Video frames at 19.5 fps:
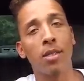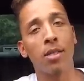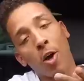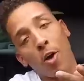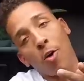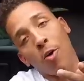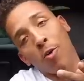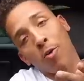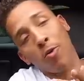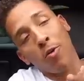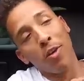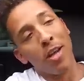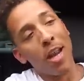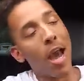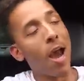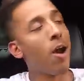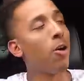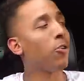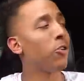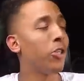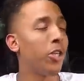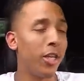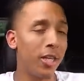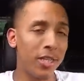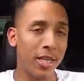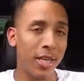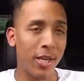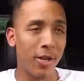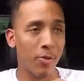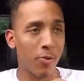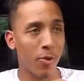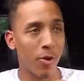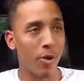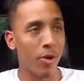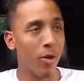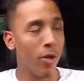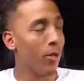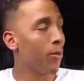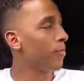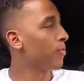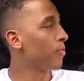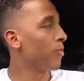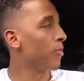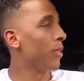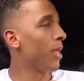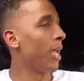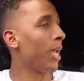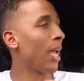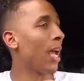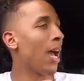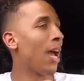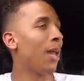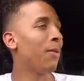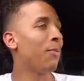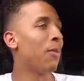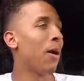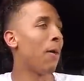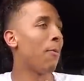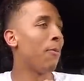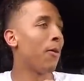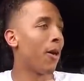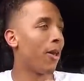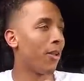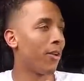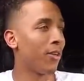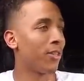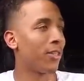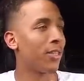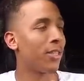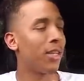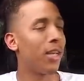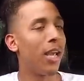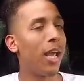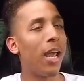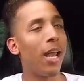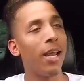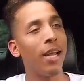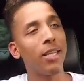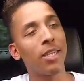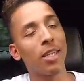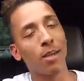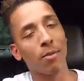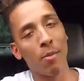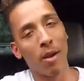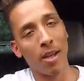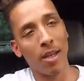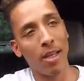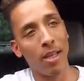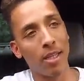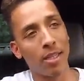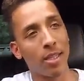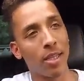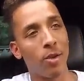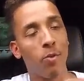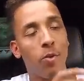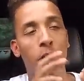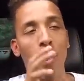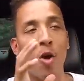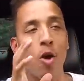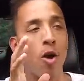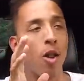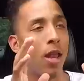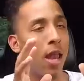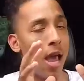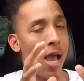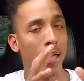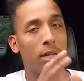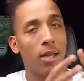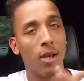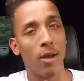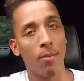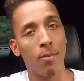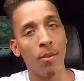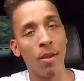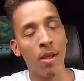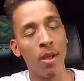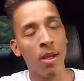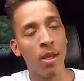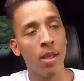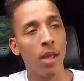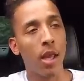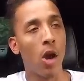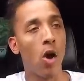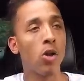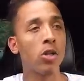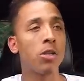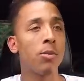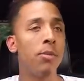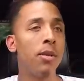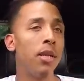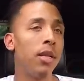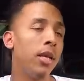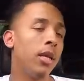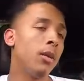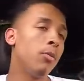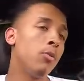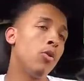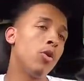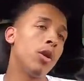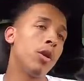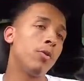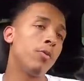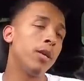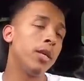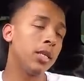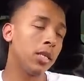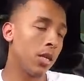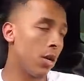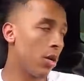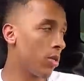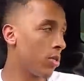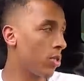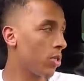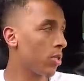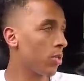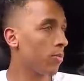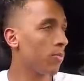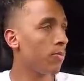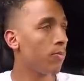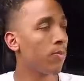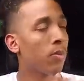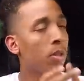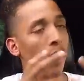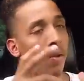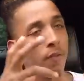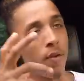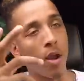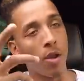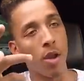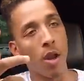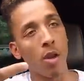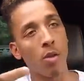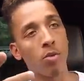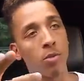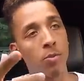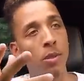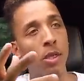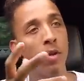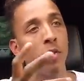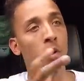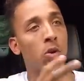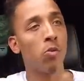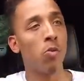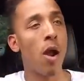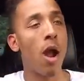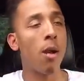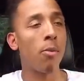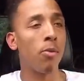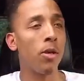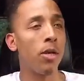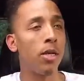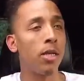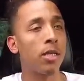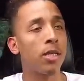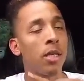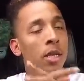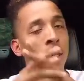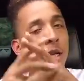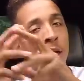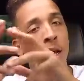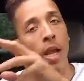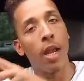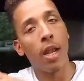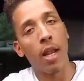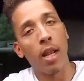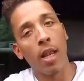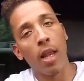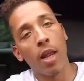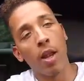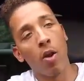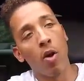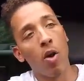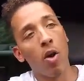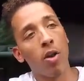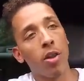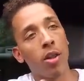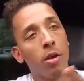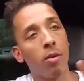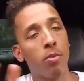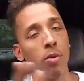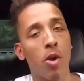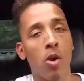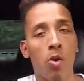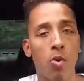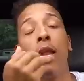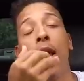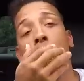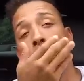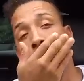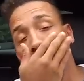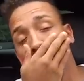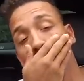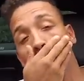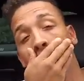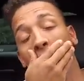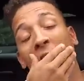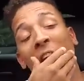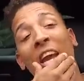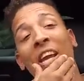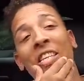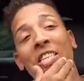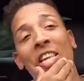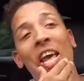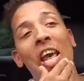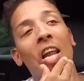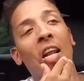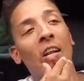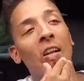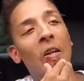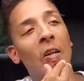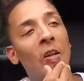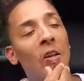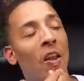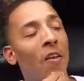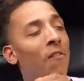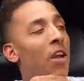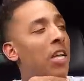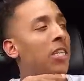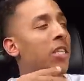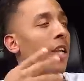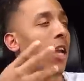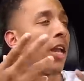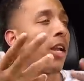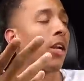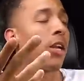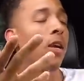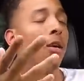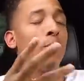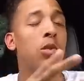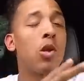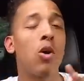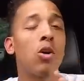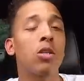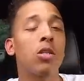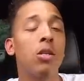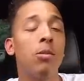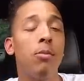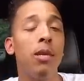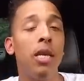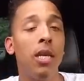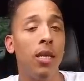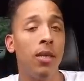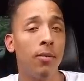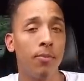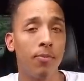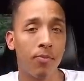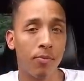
So now shit's getting real. They got my brothers and they took my niece, and we all locked up. They ultimately ended up doing their research, found out it was me doing the robberies and they let all of them go. Now, three days later, the investigator come talks to me.